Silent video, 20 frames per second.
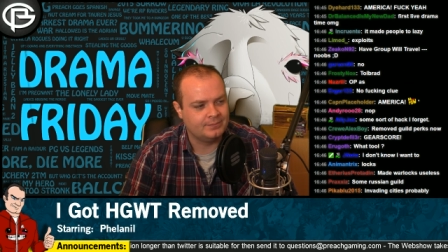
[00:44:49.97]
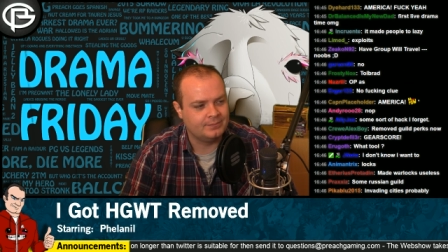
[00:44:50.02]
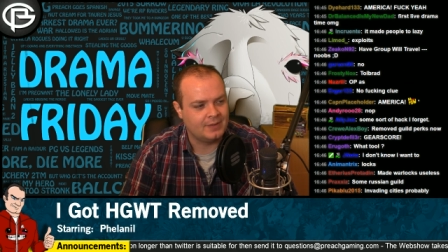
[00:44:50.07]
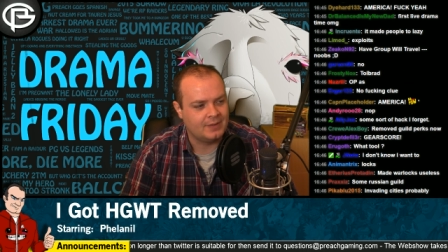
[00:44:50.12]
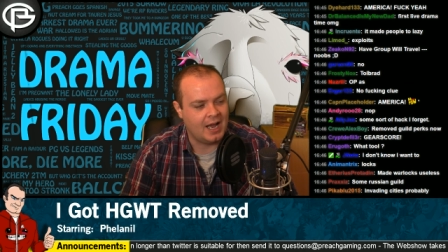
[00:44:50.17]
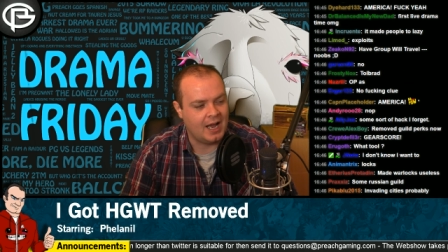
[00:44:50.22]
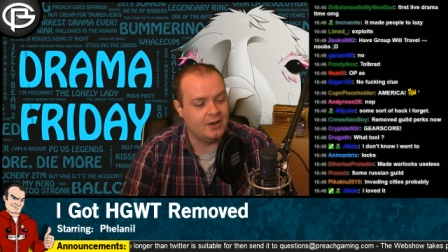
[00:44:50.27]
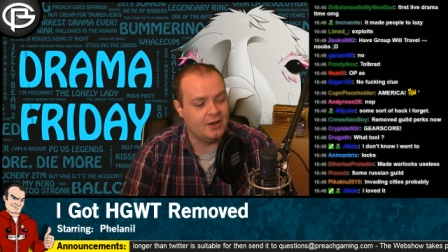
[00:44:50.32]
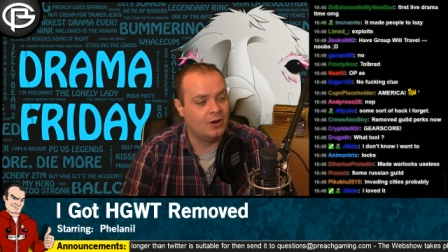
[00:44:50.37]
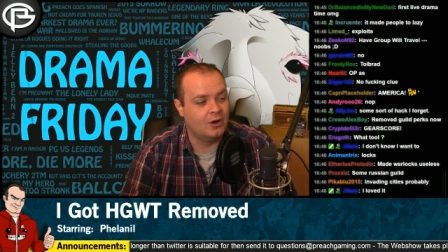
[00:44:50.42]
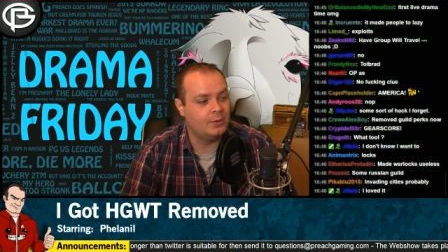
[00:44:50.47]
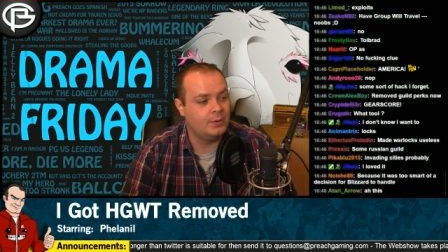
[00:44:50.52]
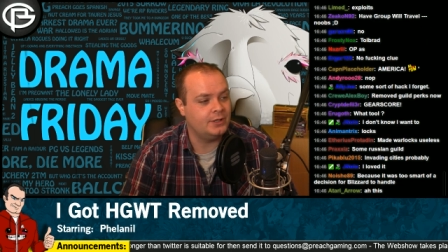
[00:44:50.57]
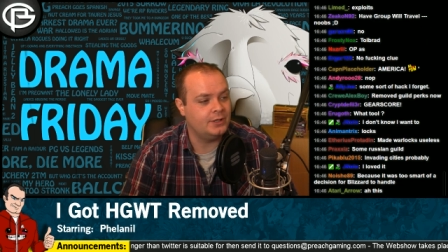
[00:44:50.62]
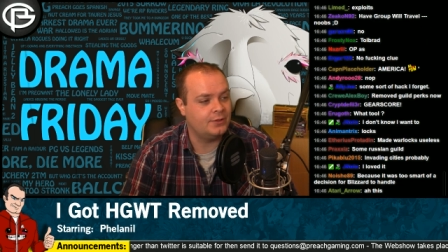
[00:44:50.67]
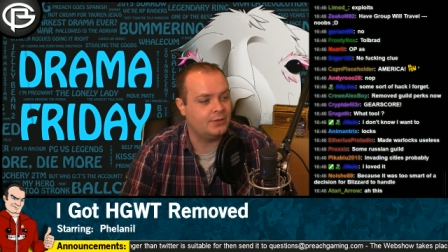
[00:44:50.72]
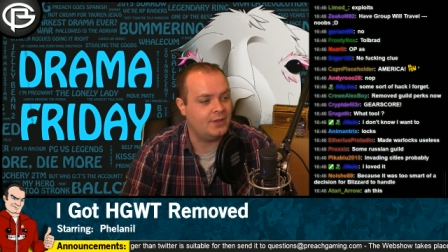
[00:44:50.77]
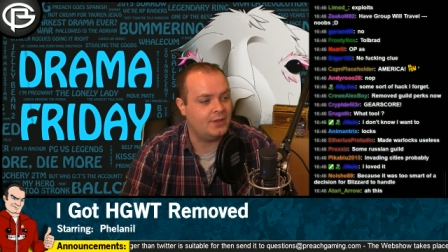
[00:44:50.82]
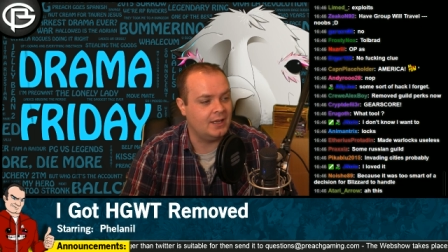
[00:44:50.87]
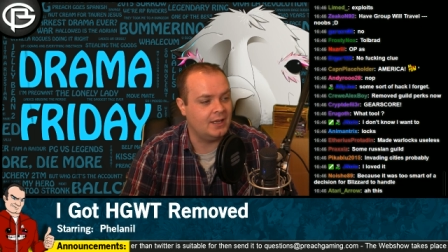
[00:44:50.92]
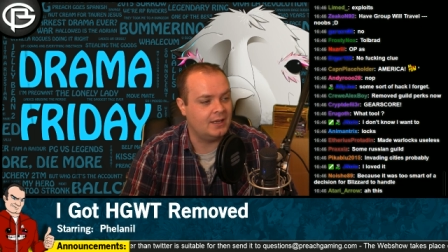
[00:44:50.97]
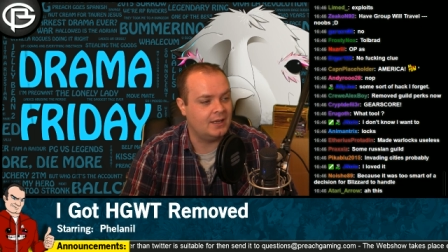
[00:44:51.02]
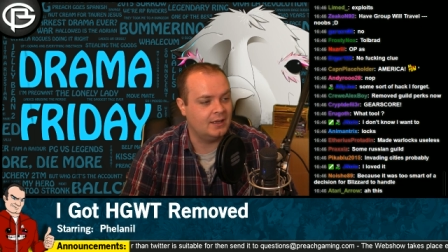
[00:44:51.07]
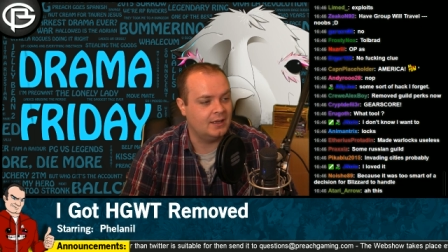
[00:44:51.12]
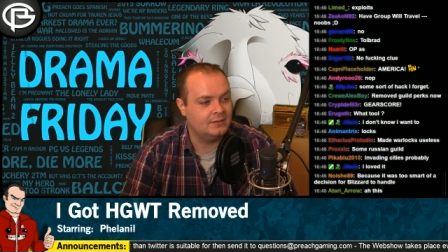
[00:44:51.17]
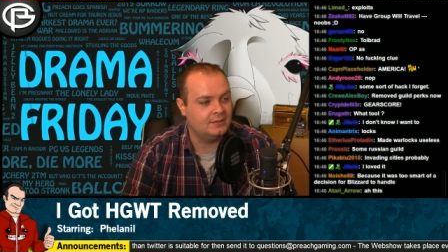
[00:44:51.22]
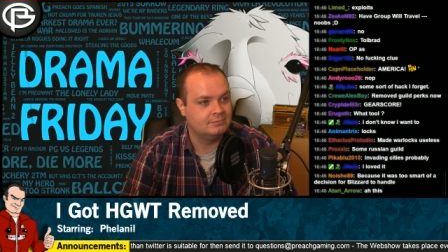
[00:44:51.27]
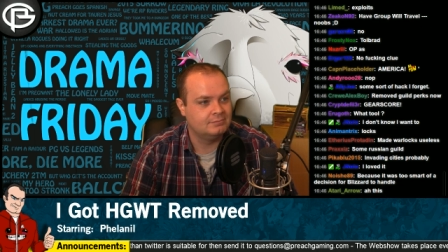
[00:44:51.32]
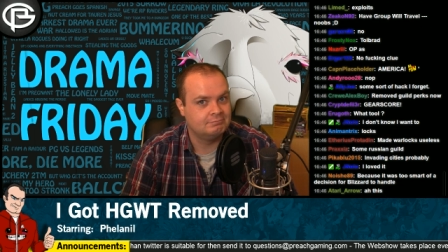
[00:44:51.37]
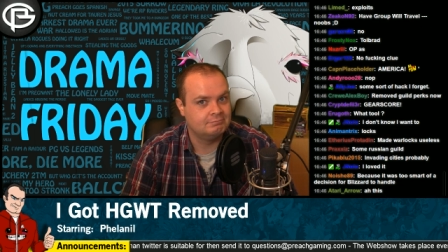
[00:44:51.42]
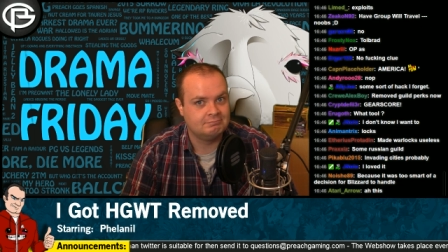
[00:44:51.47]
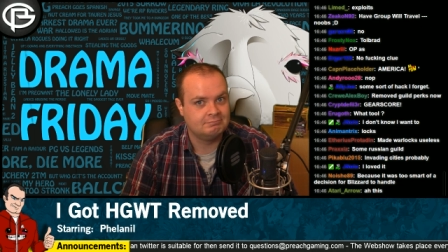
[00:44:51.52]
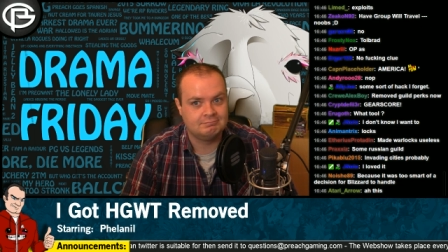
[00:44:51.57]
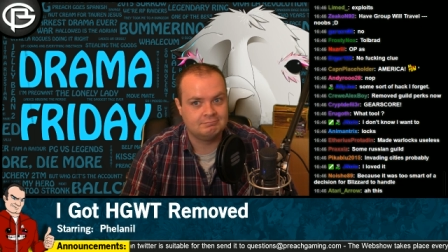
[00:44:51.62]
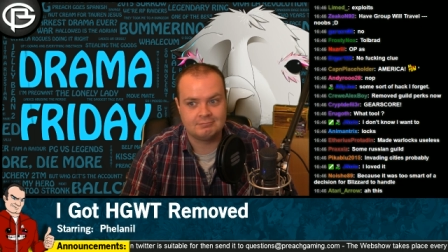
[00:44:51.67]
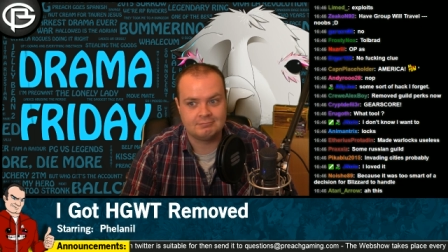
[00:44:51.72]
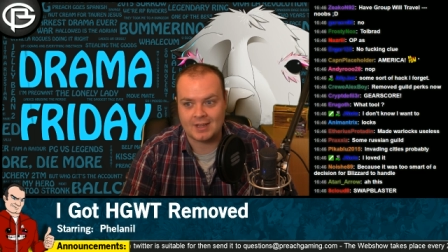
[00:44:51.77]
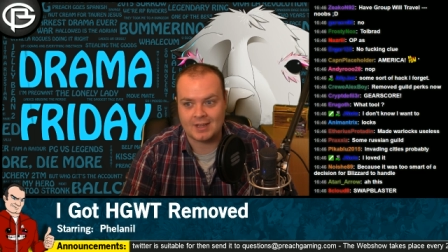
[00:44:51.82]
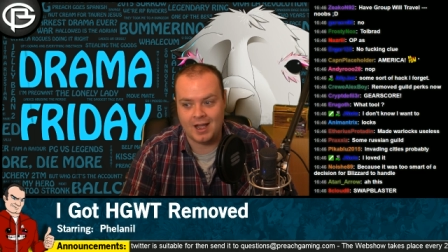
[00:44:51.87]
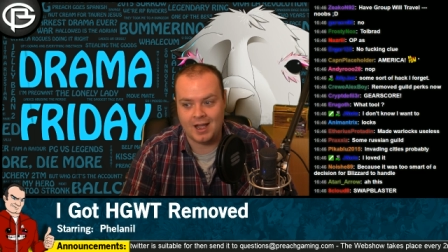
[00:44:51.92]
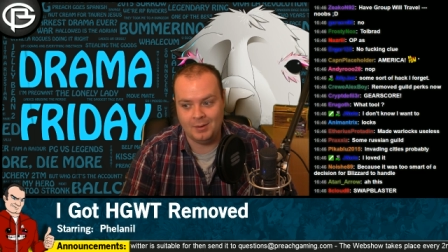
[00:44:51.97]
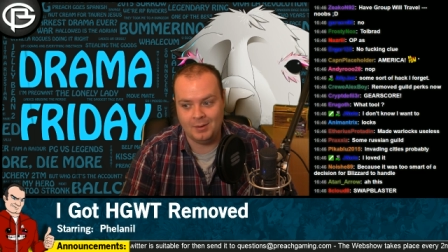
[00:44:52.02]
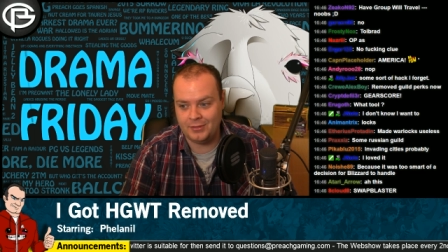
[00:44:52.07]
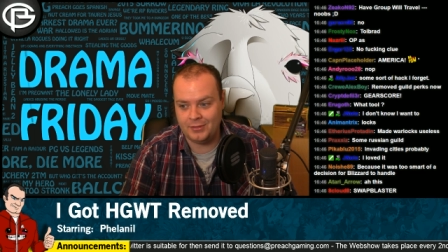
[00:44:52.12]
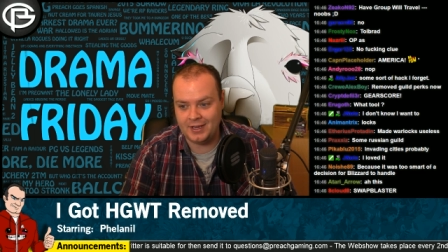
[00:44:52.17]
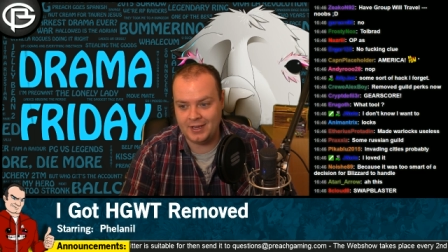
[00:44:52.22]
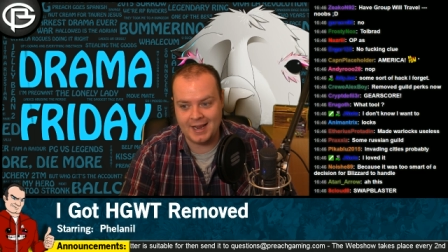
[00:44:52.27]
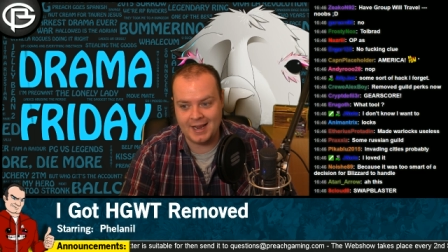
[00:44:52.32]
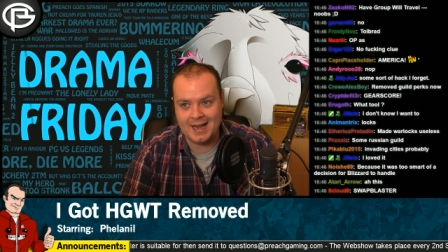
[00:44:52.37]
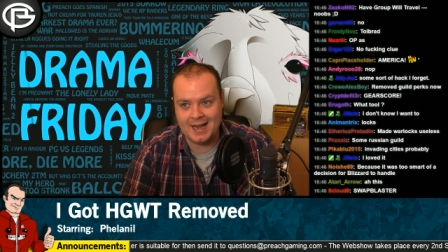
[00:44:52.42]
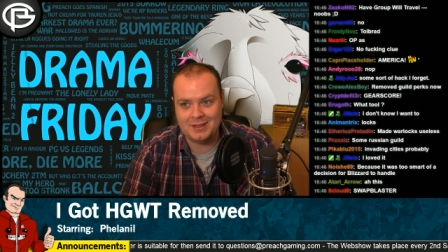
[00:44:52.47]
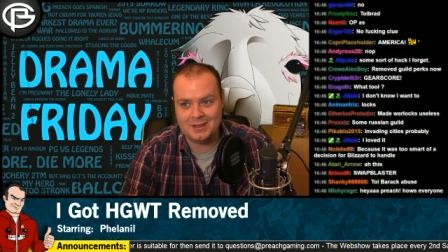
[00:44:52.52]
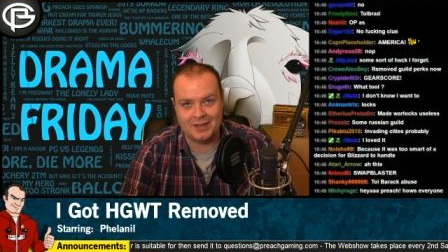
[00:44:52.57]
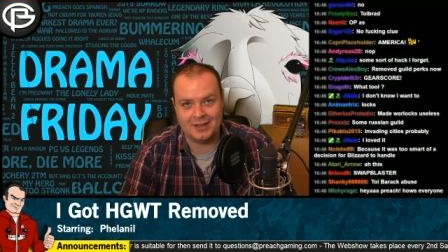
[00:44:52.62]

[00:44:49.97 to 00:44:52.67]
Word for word: I know what you're thinking. I'm not thinking anything.